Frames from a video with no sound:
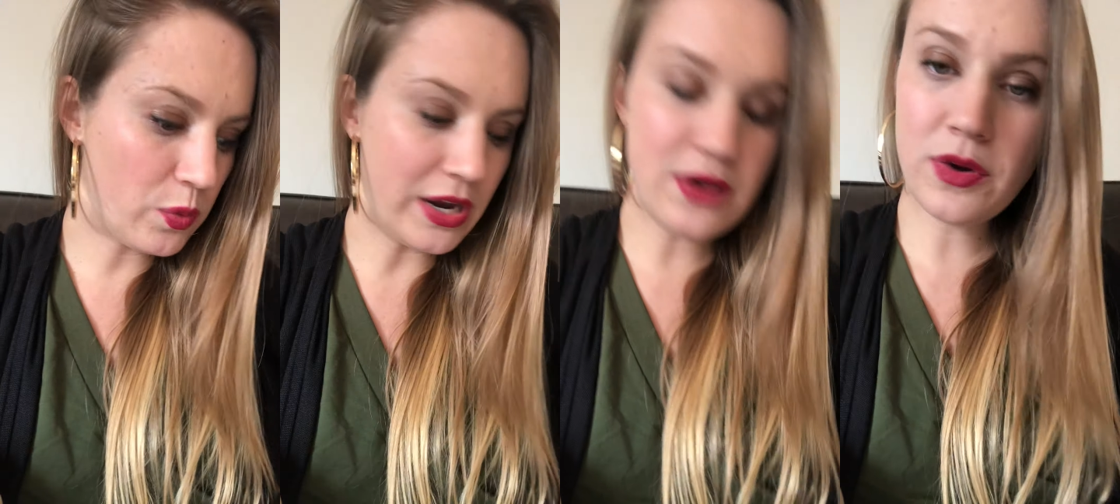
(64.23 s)

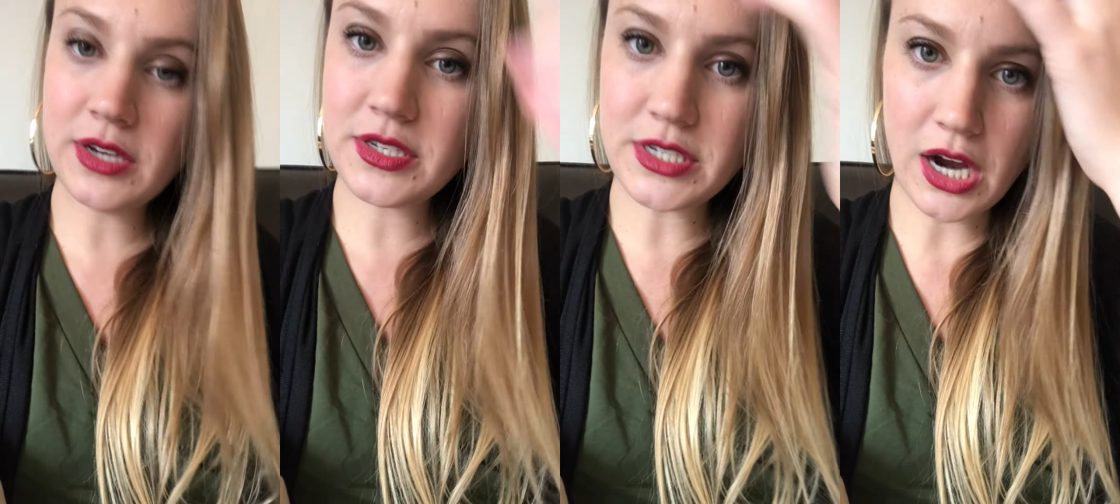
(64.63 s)
what I want
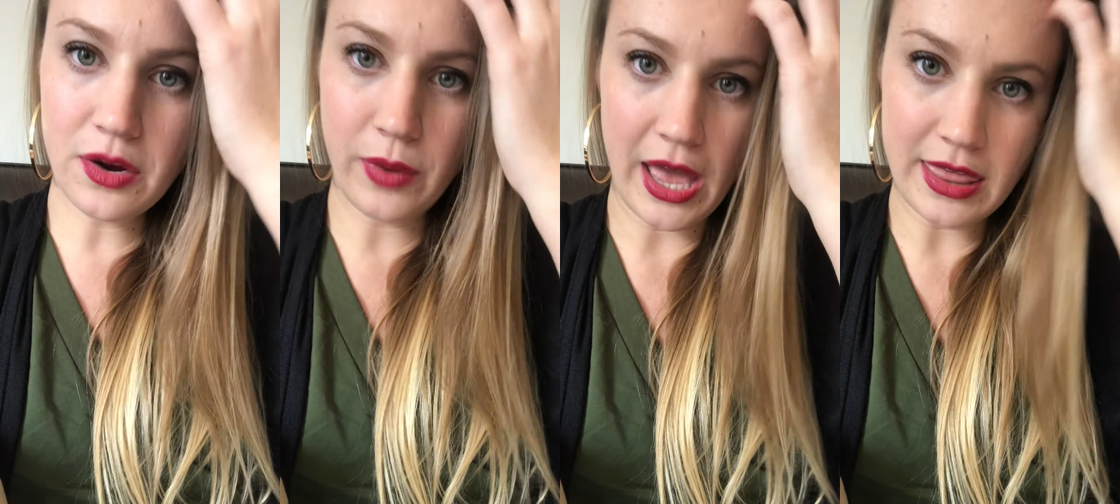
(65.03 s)
to
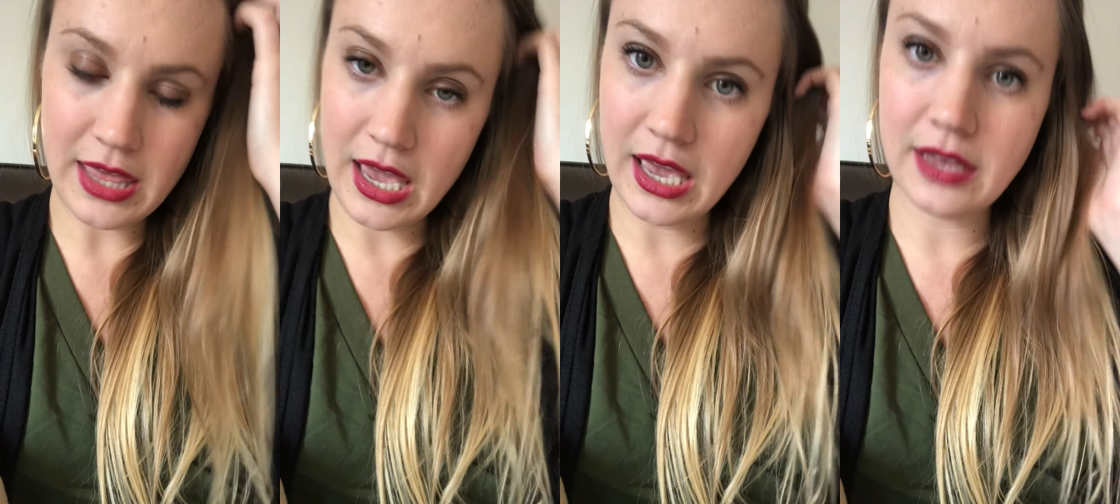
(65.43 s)
start with
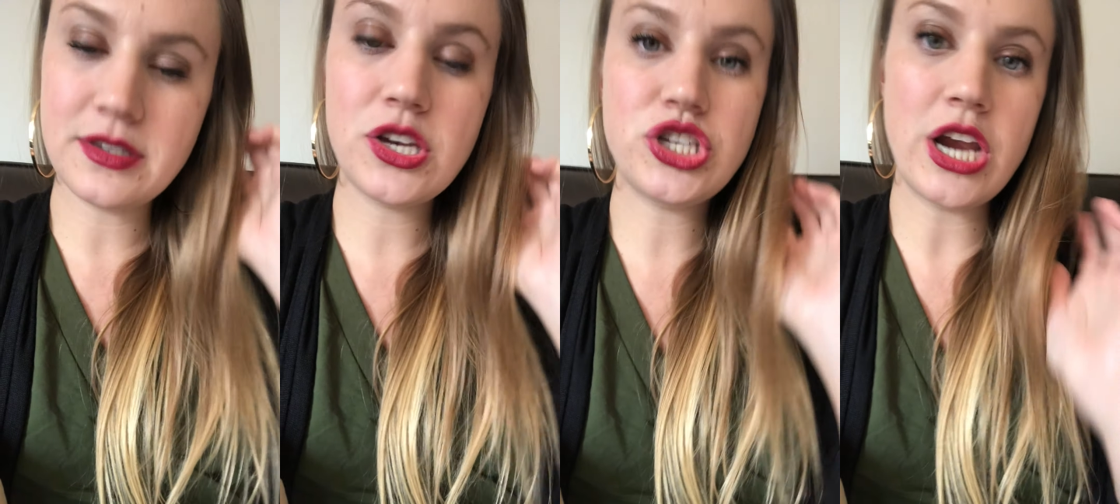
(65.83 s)

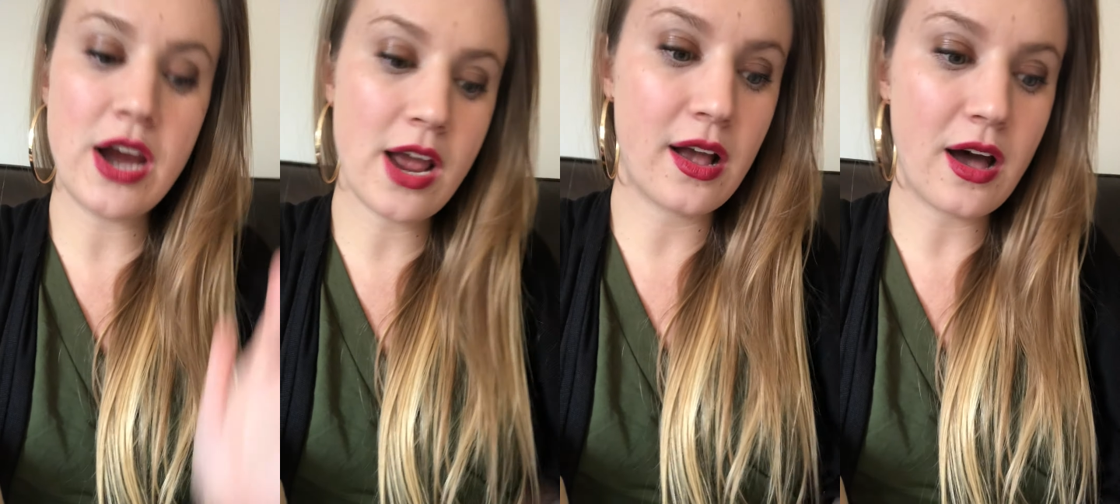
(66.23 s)
is
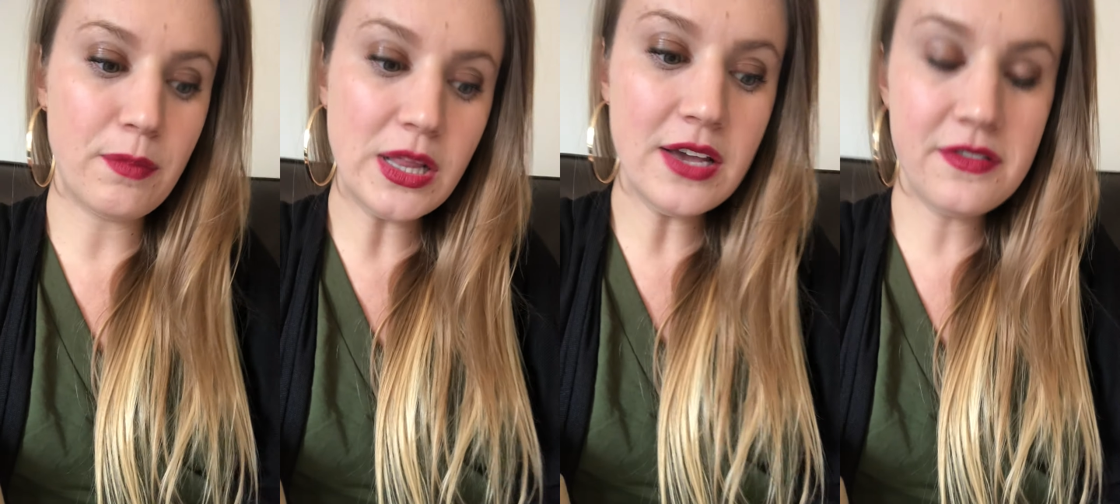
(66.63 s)
sharing a
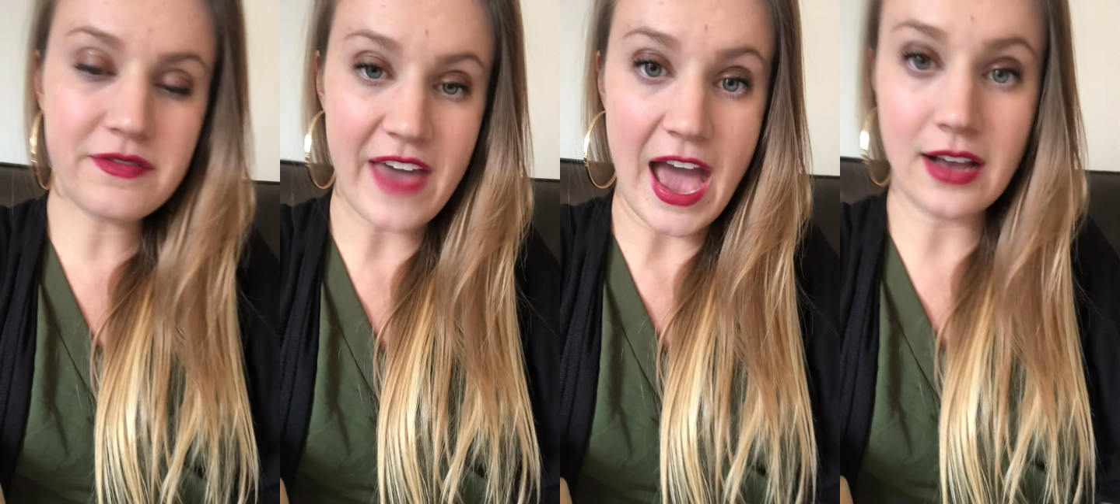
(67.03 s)
couple of
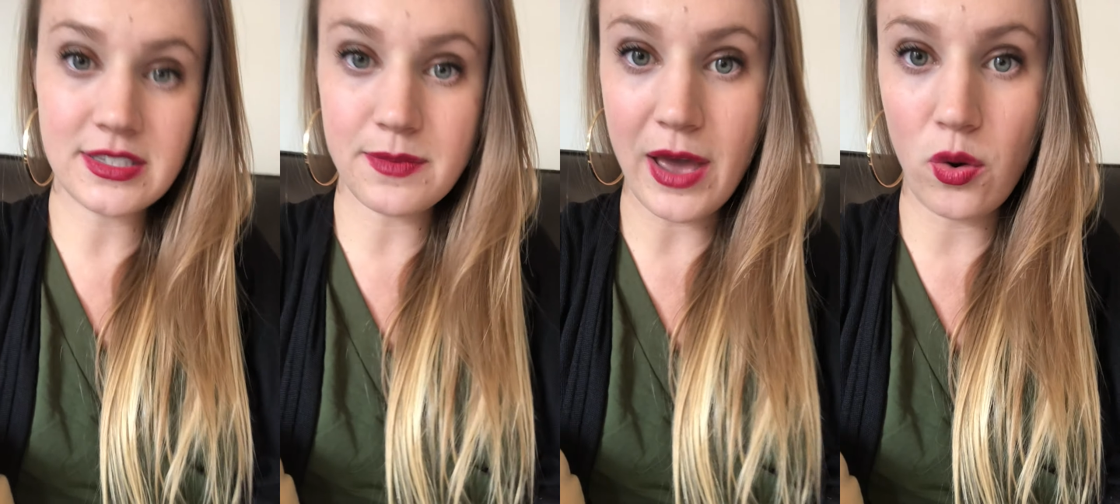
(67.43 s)

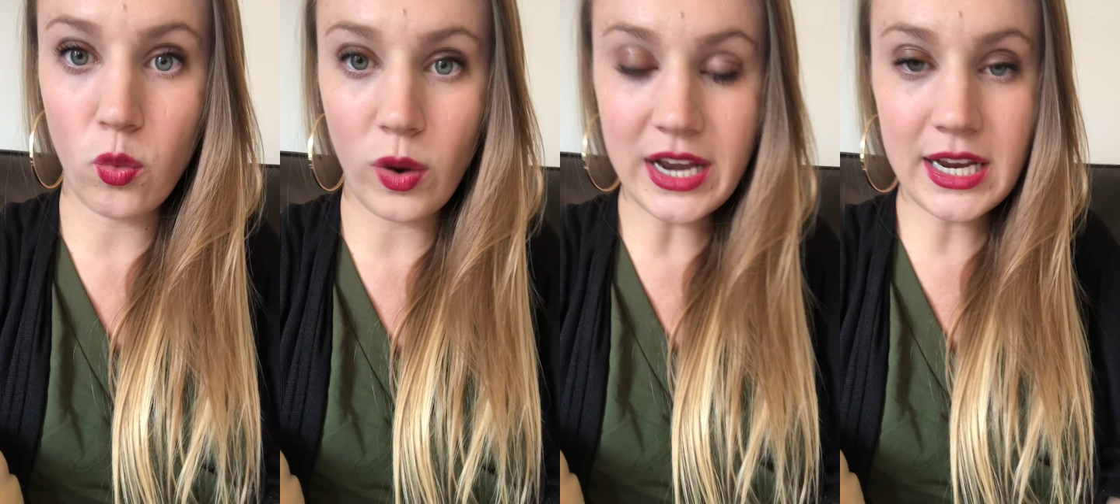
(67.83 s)
facts about
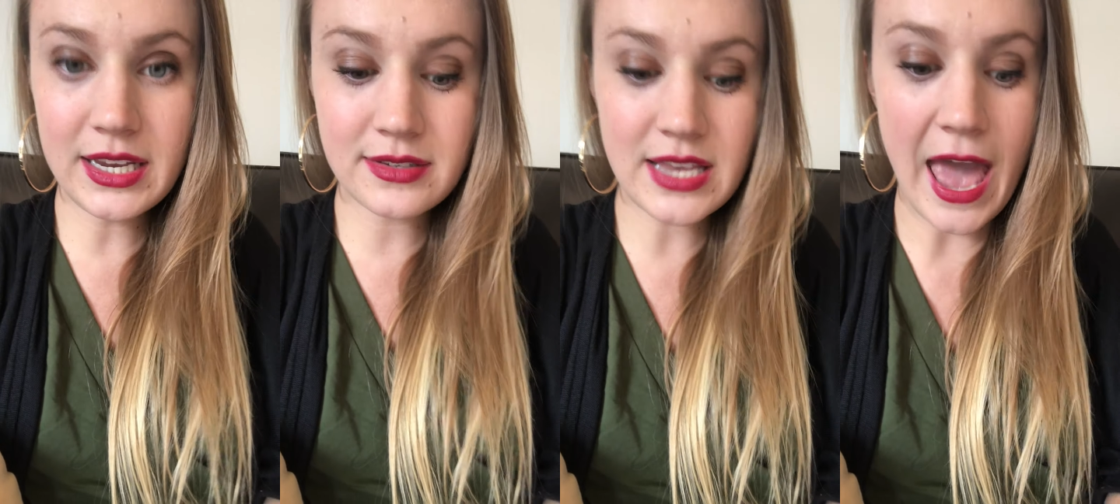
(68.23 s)
what
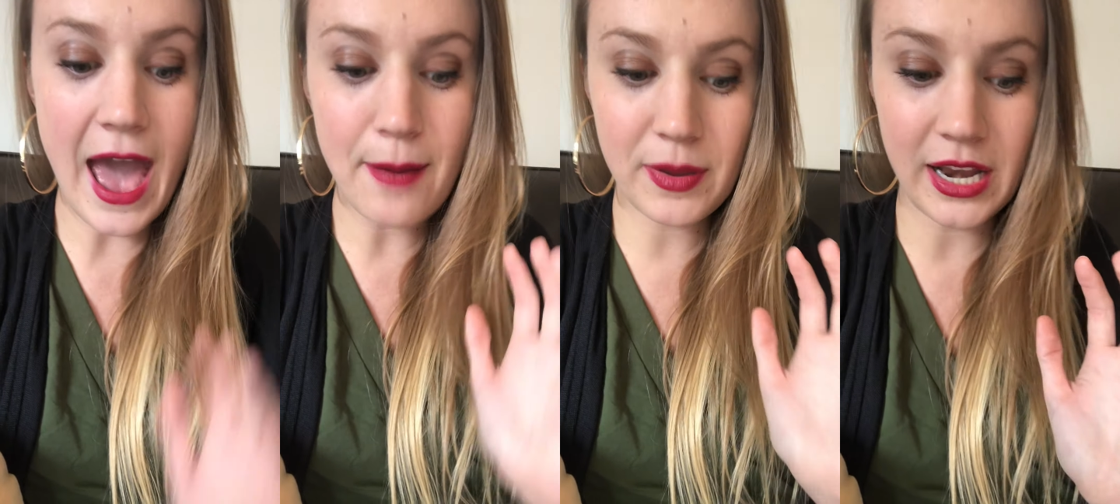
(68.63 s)
is
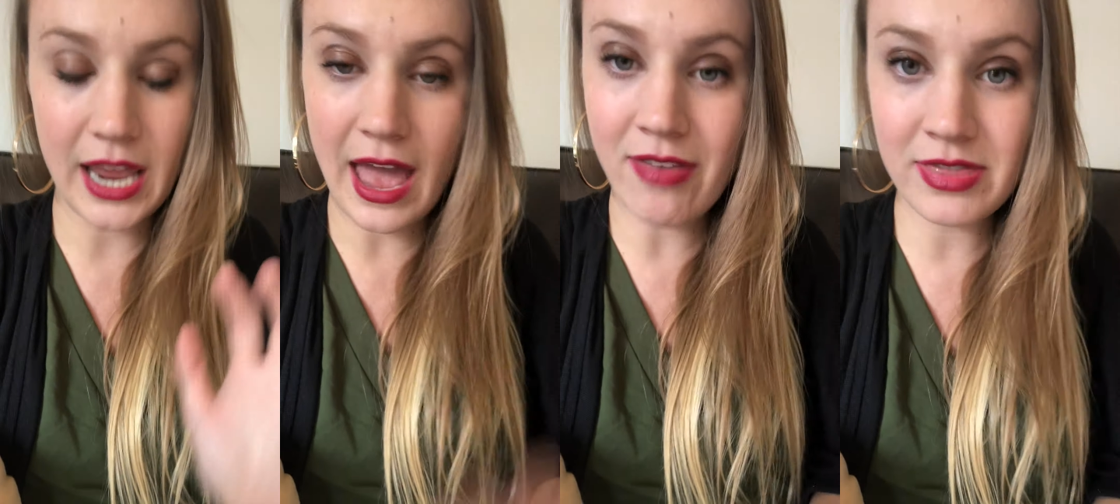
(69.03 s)

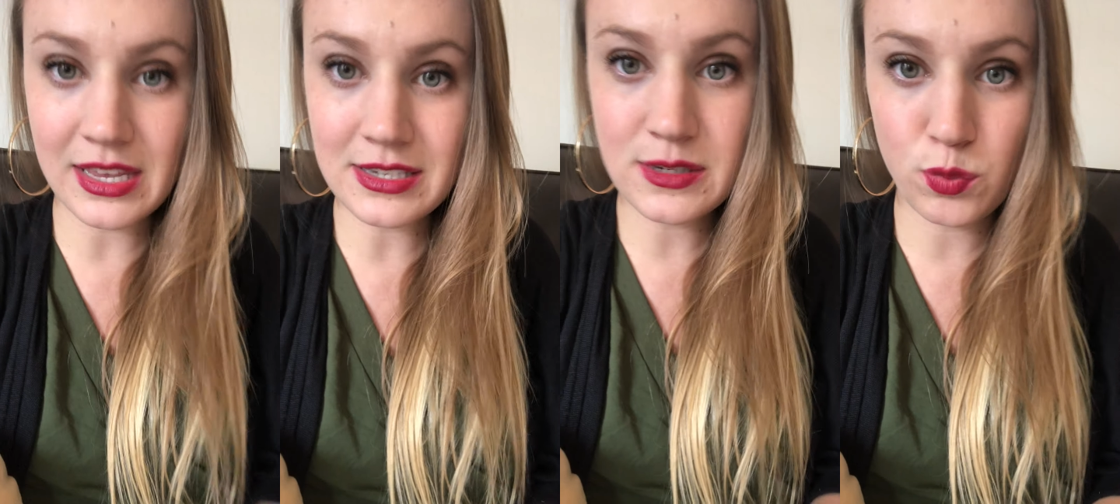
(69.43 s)
happening at
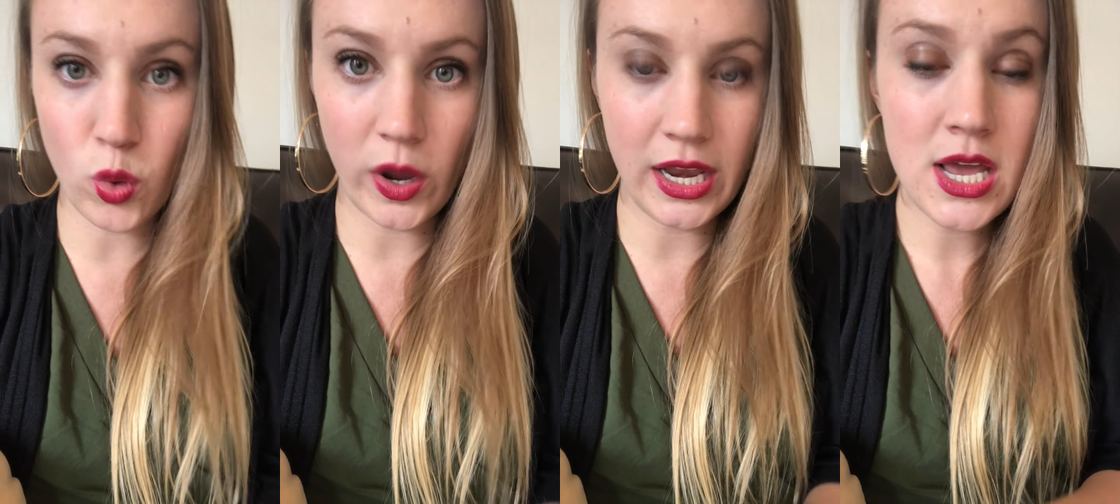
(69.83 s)
this
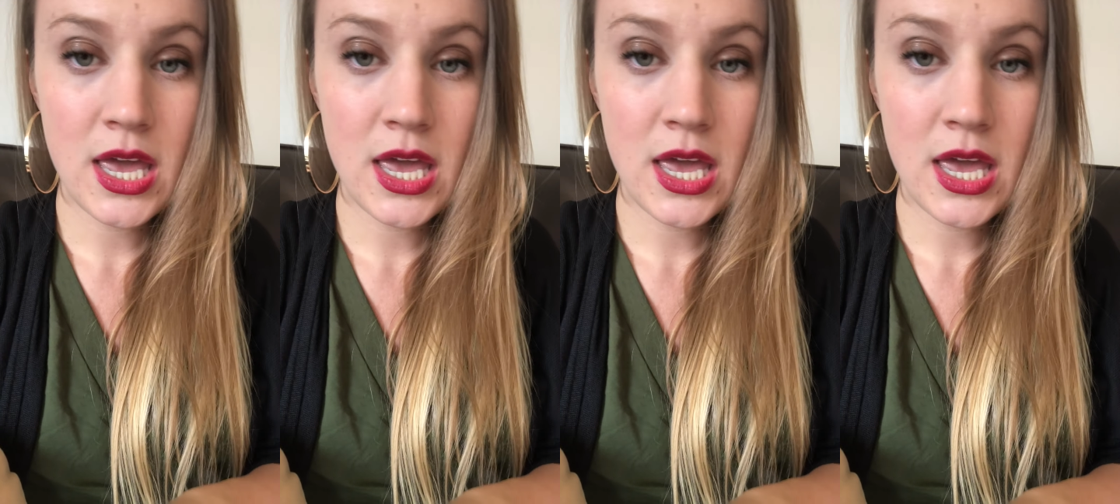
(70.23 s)
point